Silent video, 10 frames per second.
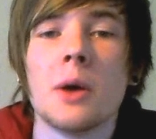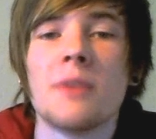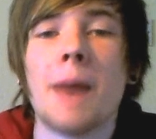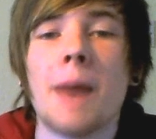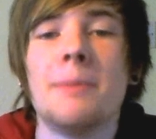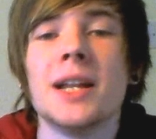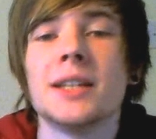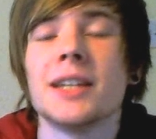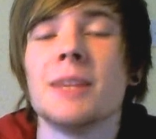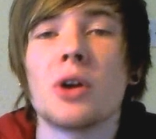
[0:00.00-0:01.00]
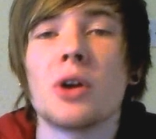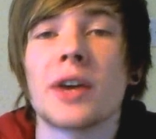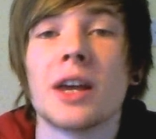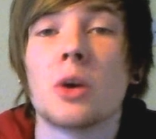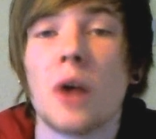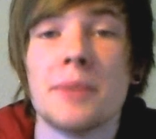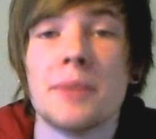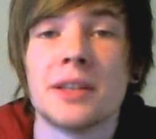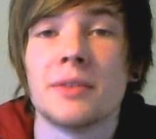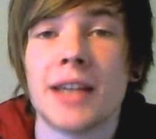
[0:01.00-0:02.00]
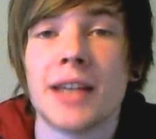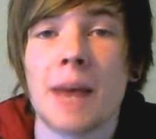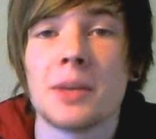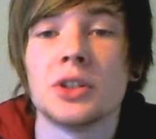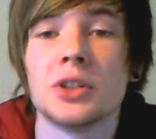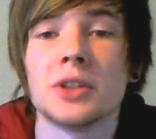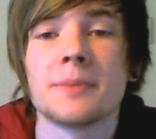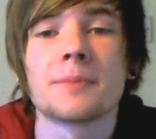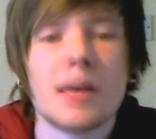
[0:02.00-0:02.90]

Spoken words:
with that ability blocking quite a bit of the damage.